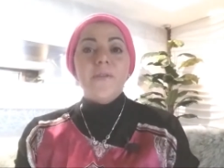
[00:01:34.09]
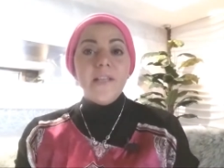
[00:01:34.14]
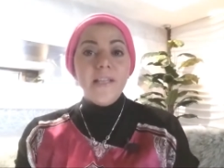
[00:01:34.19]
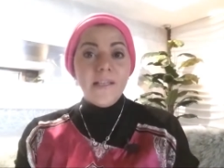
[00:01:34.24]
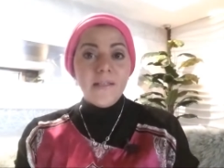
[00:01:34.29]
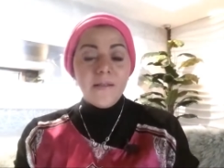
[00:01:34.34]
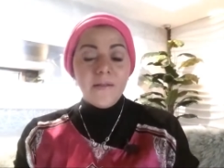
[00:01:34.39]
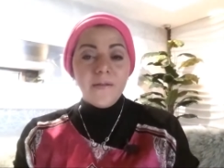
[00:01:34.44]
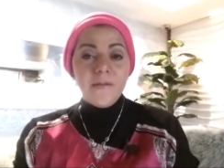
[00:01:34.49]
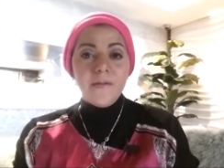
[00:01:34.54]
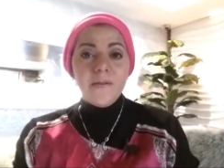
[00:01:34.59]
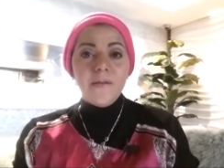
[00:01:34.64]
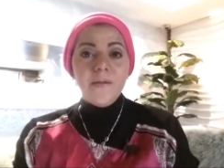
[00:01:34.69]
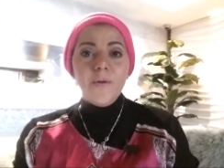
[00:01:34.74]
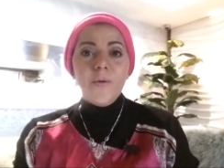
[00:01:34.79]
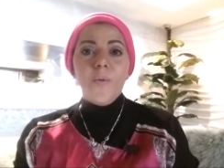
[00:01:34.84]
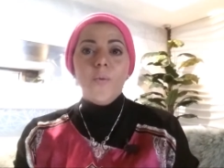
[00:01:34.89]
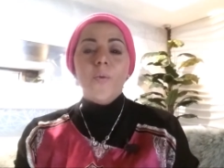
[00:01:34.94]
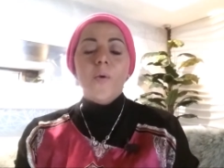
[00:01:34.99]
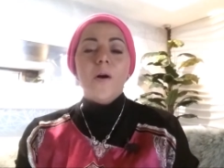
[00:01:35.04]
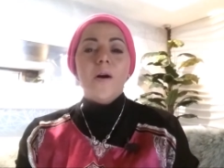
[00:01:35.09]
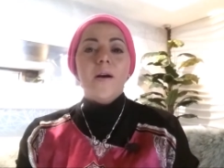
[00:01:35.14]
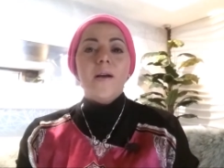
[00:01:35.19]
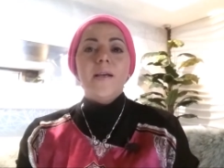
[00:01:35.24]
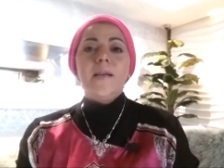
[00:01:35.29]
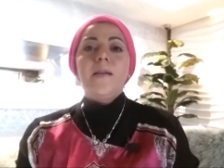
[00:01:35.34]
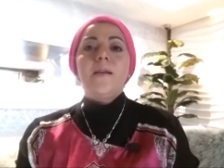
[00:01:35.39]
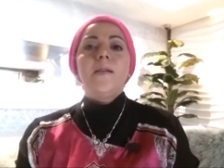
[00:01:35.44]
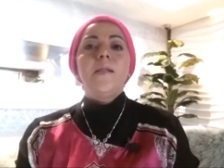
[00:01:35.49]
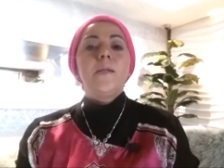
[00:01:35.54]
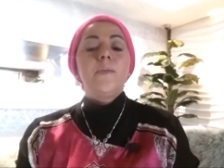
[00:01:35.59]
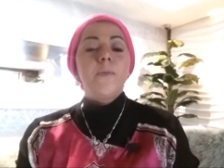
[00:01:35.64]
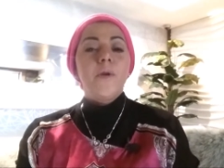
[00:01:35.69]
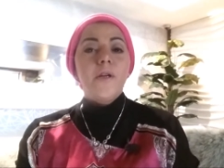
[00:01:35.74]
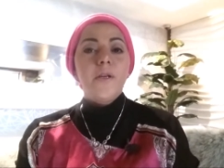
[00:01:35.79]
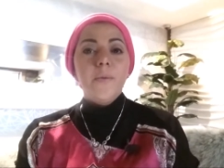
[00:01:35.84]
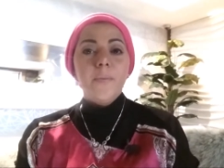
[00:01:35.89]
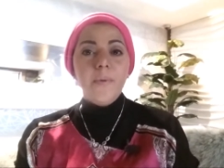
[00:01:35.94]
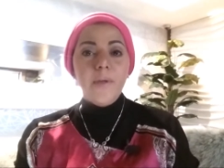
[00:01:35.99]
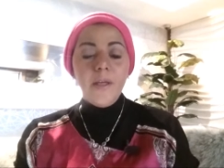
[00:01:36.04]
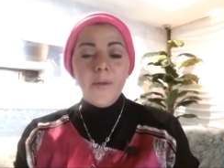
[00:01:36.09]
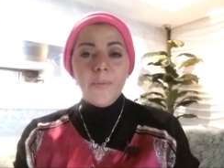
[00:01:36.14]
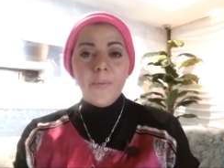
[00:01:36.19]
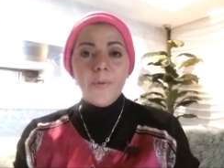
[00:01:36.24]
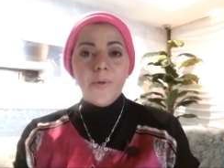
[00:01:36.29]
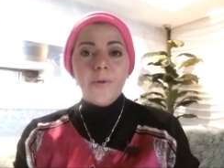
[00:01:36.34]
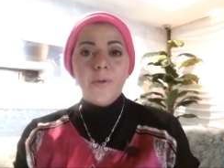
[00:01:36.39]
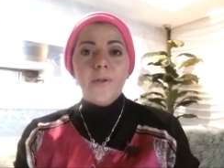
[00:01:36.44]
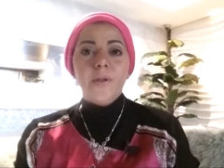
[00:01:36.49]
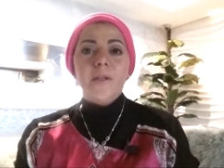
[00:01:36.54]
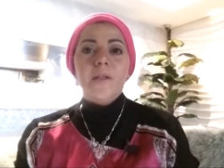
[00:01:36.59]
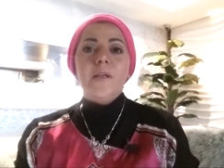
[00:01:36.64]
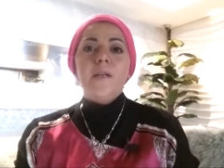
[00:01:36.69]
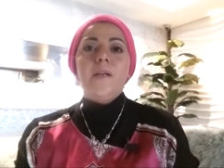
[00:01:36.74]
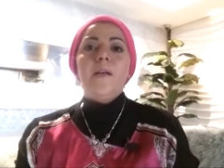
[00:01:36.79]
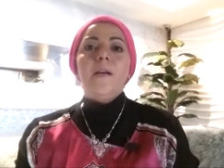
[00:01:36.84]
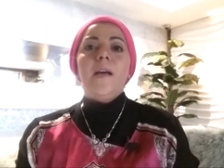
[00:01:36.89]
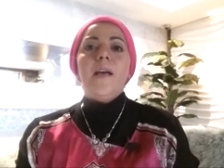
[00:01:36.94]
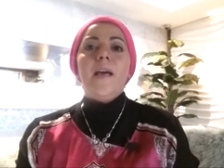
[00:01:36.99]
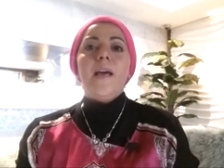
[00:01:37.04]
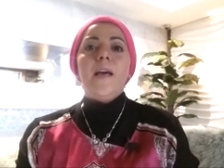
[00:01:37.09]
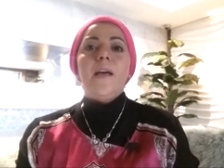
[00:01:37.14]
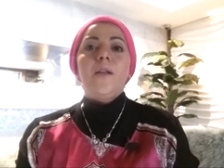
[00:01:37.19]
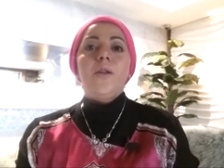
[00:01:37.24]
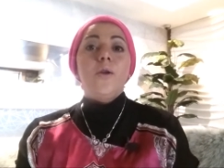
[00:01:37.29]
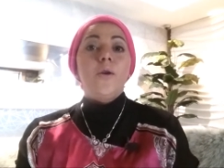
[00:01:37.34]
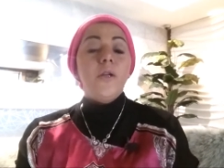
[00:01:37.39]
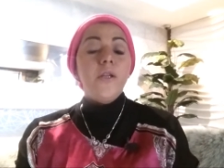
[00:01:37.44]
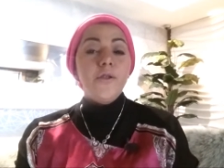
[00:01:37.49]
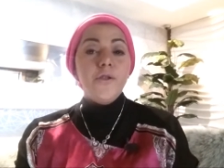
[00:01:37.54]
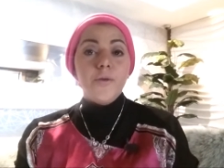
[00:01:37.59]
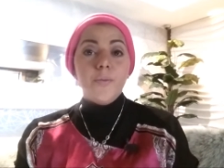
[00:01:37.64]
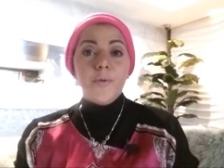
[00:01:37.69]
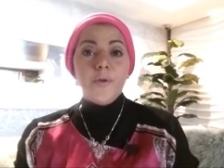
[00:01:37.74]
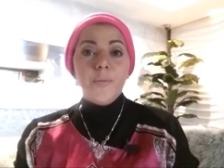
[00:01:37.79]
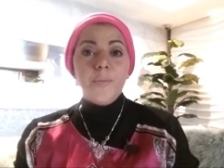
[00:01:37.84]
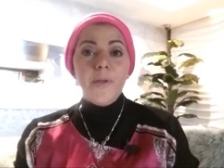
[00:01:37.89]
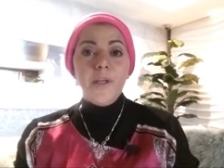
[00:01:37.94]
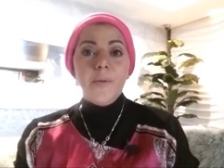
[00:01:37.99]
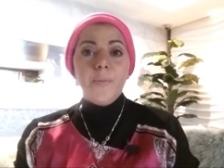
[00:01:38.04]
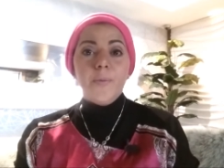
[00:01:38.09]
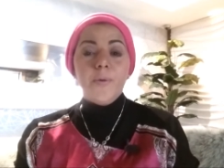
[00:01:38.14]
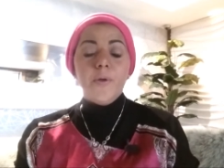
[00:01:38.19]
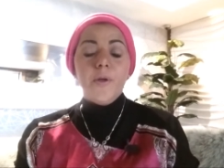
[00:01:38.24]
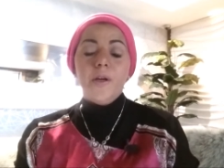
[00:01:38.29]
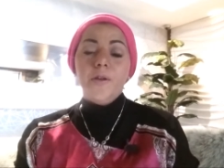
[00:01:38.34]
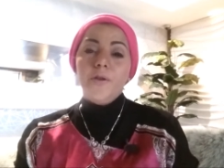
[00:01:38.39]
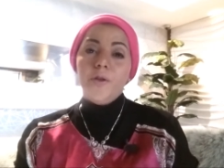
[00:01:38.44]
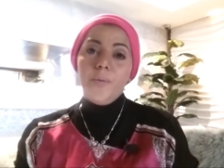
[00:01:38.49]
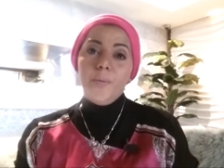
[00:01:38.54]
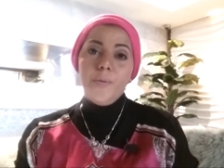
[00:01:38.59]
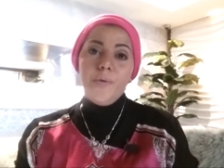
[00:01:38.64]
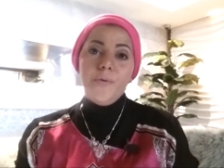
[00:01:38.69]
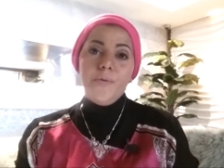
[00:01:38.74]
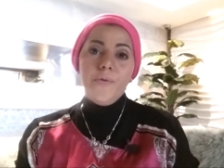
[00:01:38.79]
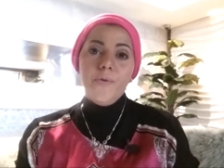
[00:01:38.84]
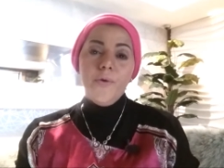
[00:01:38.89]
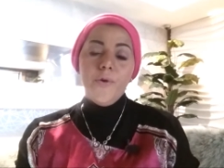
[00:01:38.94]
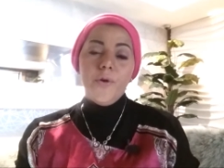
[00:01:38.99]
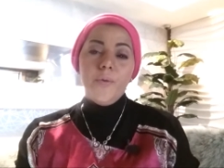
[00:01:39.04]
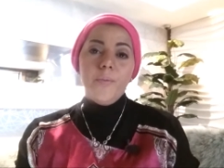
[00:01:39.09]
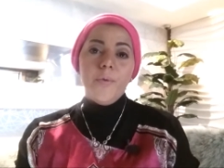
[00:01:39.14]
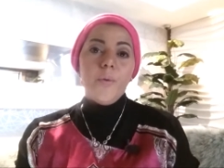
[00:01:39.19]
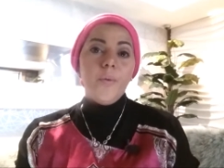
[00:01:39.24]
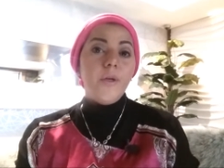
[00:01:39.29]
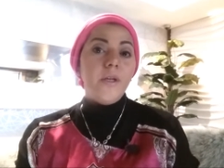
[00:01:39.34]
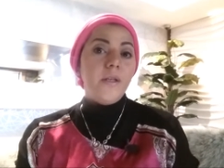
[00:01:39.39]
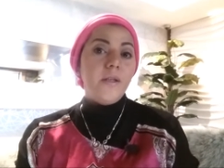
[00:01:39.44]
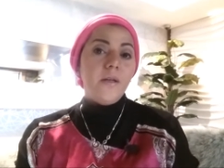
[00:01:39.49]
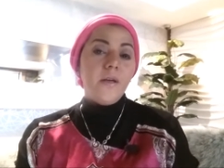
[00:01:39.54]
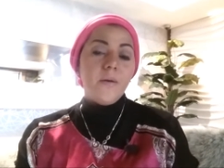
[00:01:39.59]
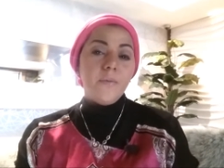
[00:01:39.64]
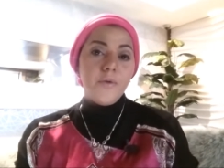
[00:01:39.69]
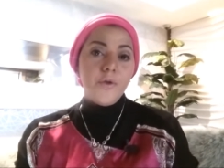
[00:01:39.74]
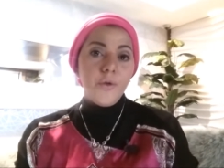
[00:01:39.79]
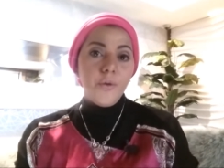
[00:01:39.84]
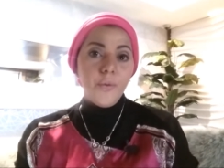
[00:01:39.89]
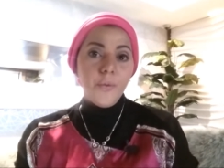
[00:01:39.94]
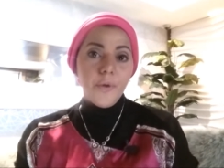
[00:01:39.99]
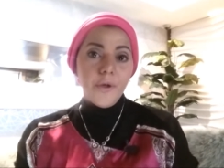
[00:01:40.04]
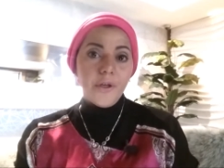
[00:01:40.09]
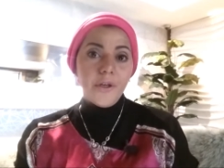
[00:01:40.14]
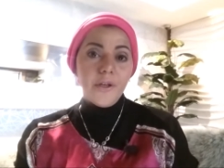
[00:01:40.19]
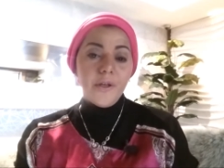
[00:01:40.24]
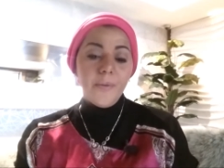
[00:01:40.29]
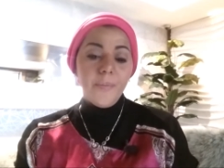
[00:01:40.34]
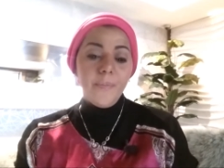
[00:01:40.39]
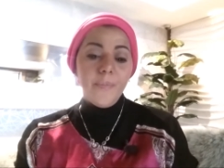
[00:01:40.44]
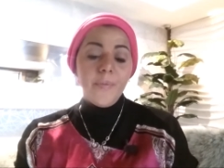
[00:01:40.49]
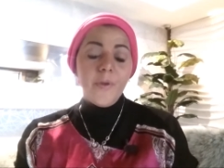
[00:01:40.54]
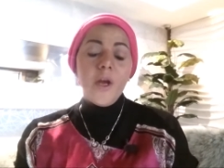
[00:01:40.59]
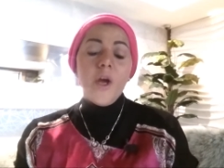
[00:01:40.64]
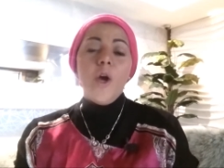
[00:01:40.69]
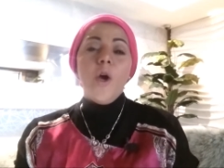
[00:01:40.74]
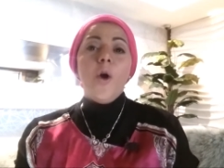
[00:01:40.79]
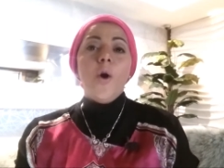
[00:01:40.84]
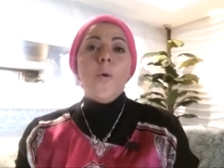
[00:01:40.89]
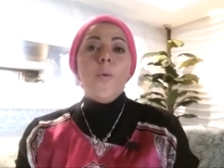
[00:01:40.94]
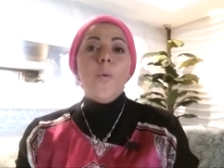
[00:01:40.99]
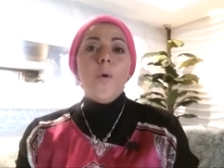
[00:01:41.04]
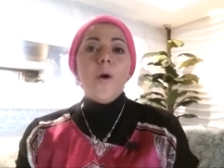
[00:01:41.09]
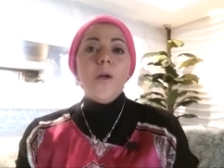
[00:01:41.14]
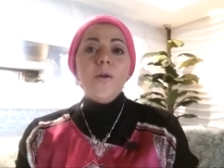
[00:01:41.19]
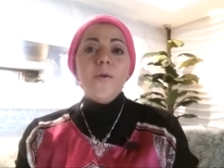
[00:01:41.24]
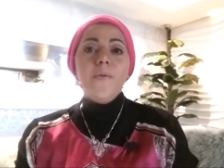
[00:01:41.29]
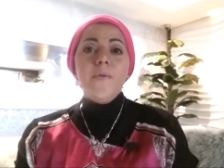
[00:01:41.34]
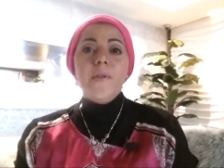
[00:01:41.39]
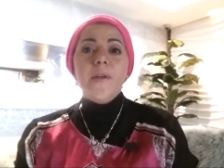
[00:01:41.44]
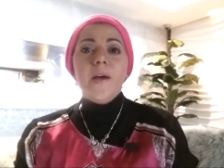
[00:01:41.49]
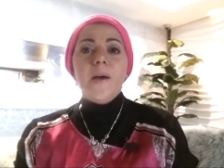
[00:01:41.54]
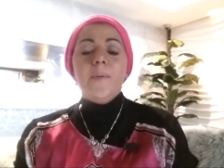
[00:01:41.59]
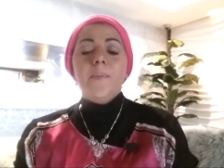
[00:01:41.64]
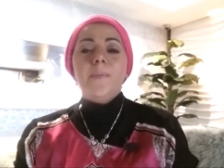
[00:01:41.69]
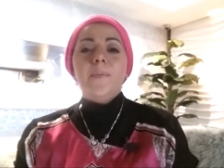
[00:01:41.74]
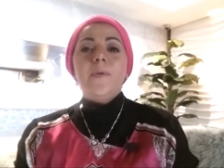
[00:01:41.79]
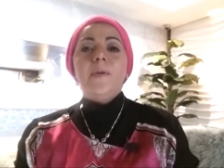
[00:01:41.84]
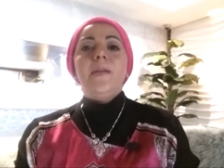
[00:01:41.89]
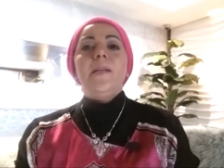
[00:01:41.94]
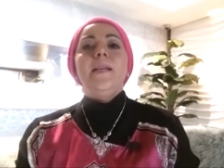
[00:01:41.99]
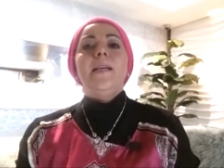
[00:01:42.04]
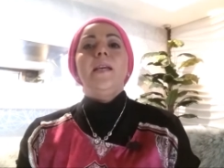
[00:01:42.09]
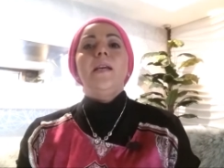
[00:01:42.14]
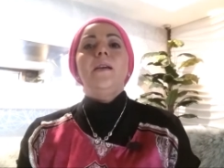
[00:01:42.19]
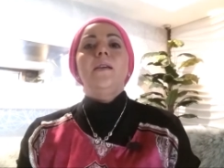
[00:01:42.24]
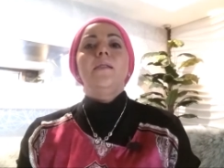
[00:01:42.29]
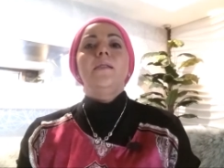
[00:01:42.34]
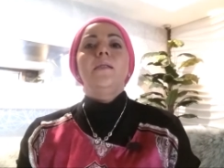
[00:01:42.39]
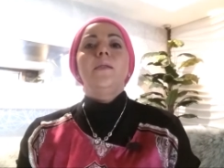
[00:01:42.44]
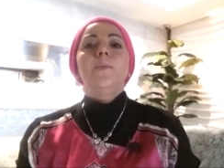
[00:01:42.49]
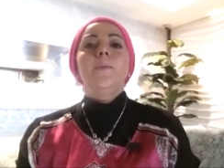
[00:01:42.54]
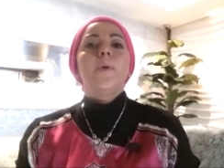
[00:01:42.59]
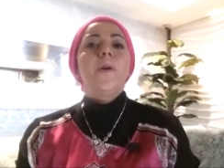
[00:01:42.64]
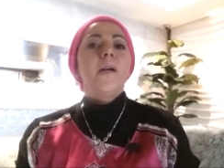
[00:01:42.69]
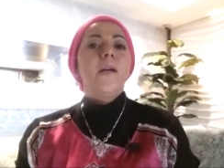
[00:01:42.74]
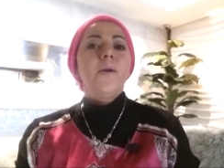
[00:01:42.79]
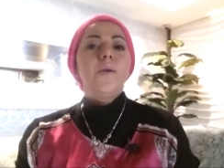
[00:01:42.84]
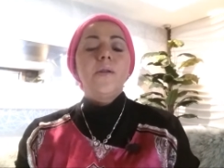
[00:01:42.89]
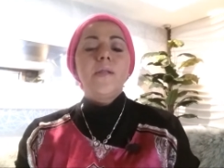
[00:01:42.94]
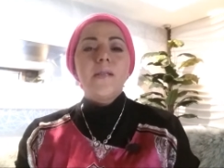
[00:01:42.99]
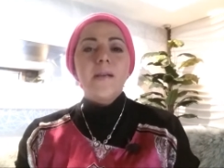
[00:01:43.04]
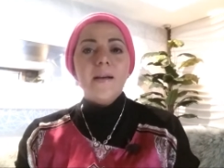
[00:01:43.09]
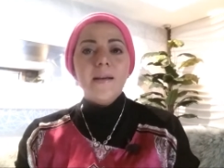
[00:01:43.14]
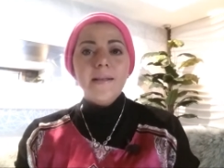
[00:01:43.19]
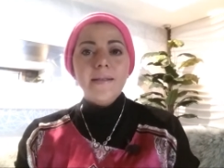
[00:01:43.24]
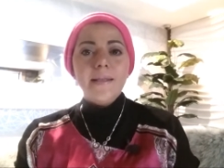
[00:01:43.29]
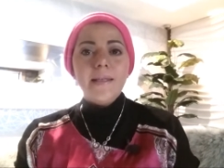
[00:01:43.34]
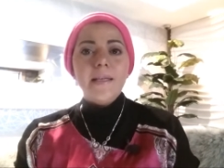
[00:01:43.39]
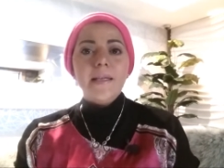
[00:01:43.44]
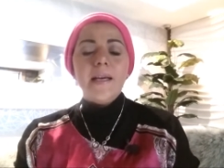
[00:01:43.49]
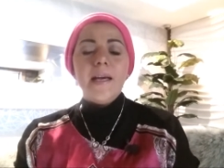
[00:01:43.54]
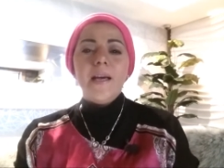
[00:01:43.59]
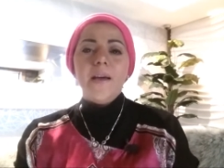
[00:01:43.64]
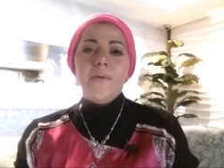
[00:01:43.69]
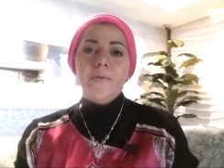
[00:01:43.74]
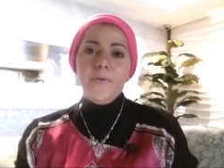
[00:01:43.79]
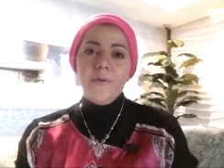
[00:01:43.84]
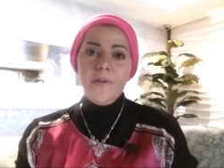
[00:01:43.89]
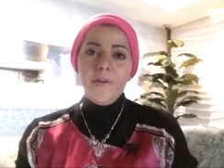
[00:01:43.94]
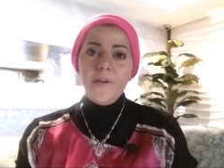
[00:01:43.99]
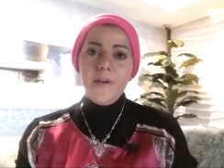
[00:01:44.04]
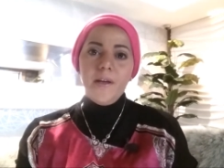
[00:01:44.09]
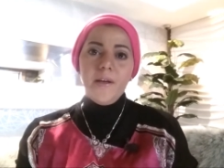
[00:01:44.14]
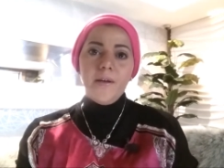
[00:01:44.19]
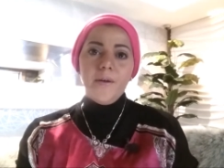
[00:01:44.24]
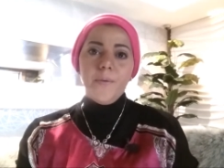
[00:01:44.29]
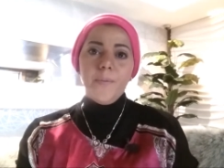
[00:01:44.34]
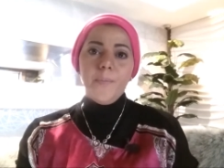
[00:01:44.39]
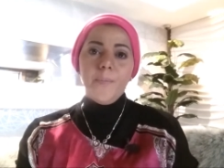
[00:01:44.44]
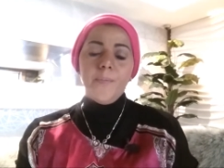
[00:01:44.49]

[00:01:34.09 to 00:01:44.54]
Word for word: reasons why smart people and knowledgeable people underperform when it comes to work. One of them is prioritizing everything.